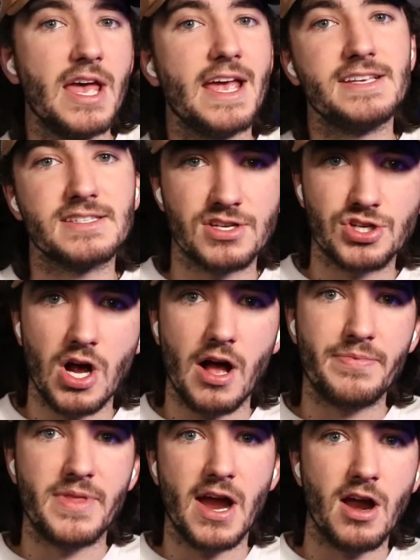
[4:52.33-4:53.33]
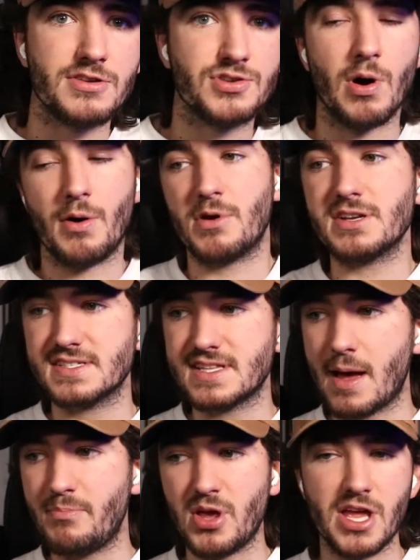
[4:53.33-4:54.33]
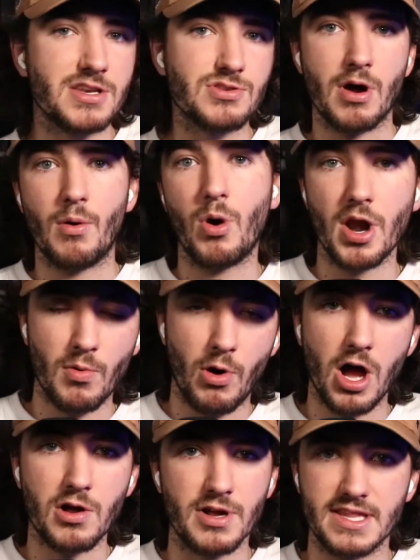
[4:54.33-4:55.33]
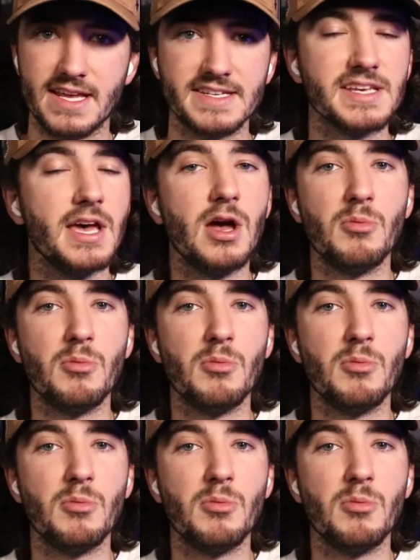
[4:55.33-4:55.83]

Is the shot there? Do I want to step in? Do I want to walk with this?